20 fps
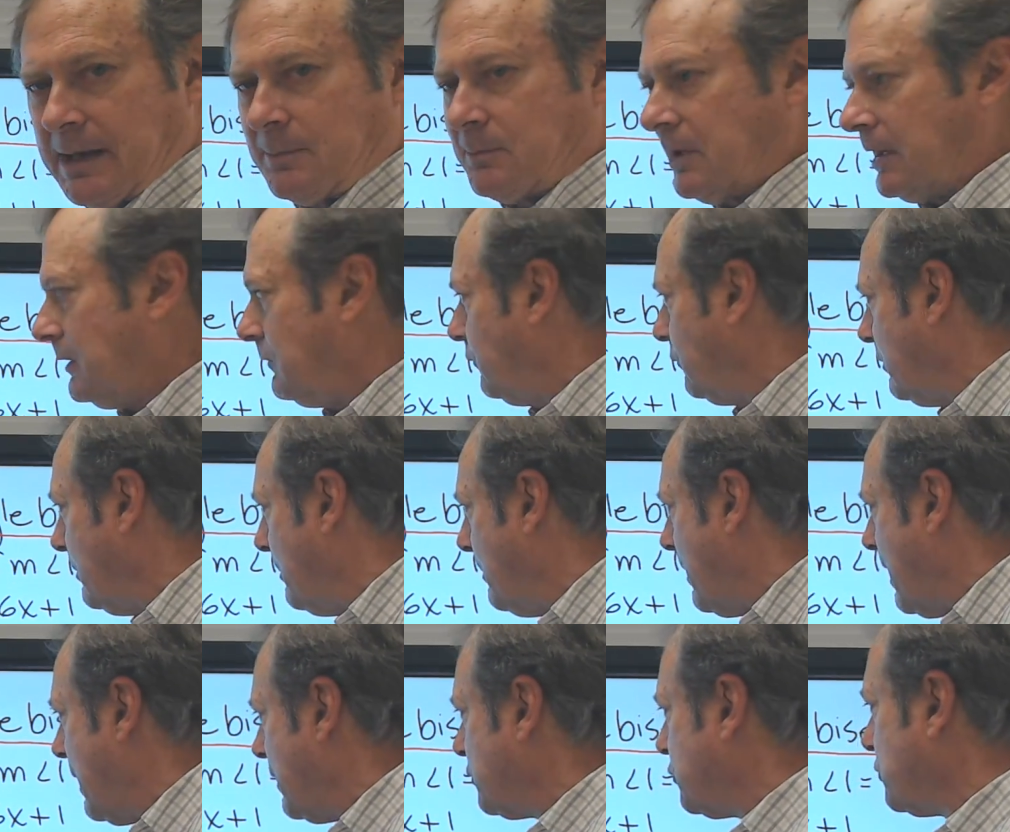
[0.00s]
means, the
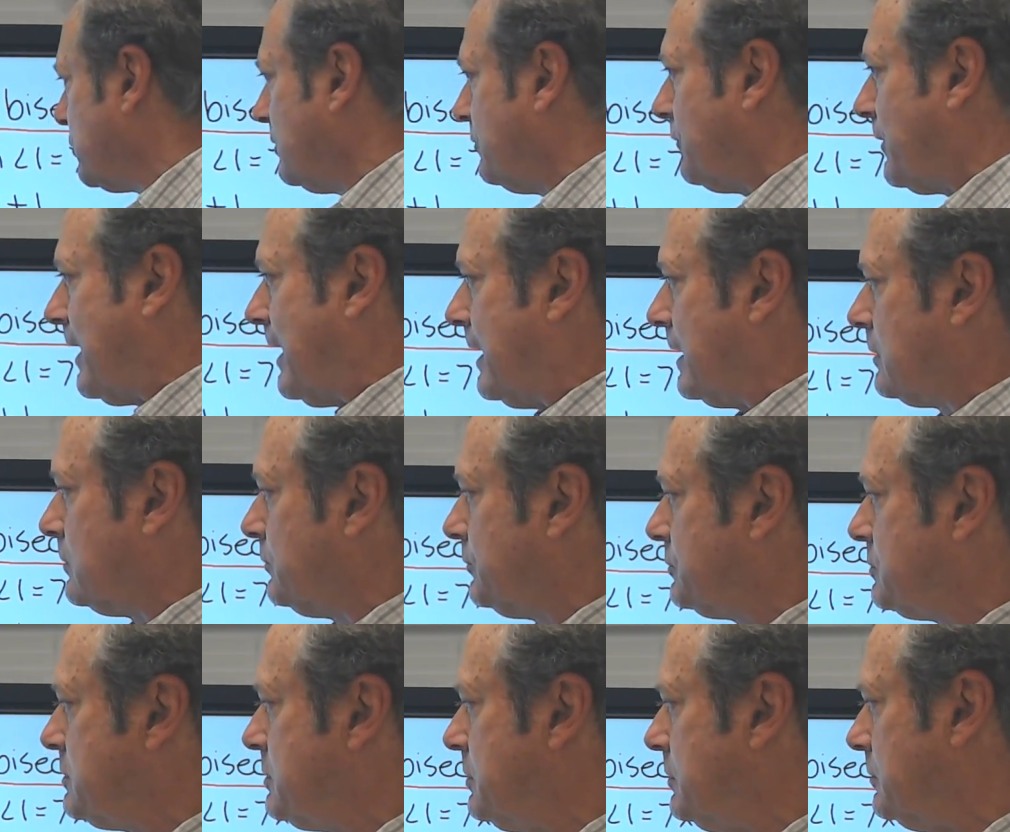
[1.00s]
measure of angle
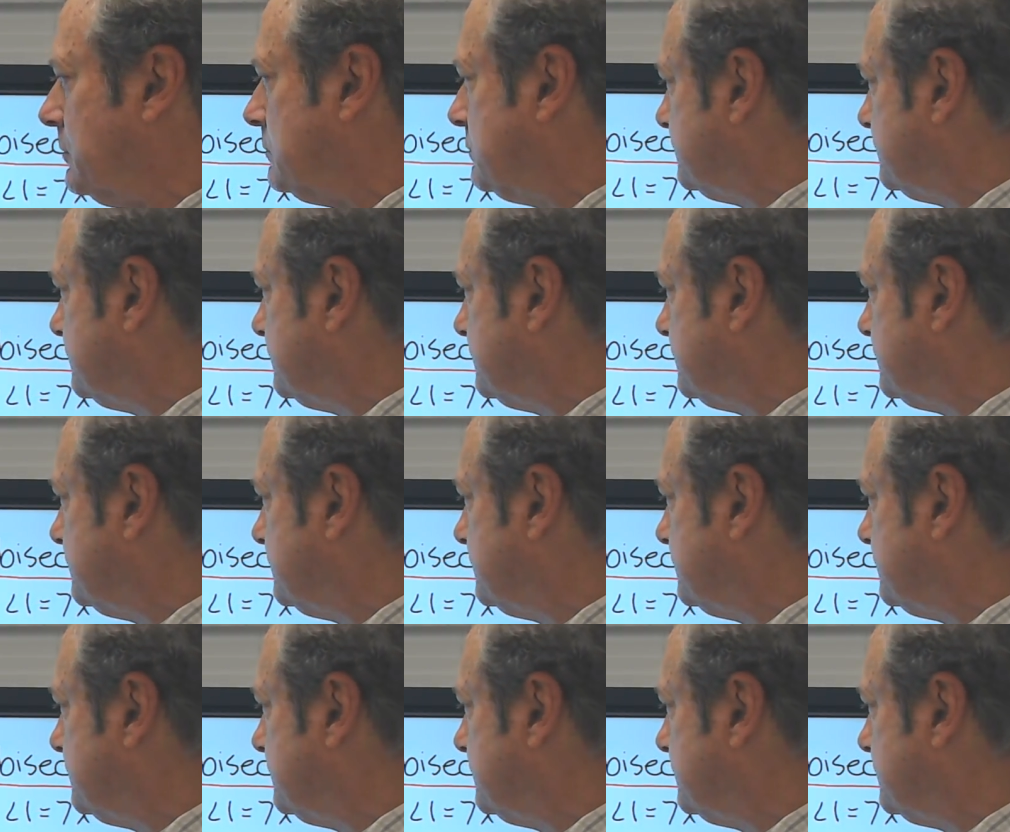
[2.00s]
2.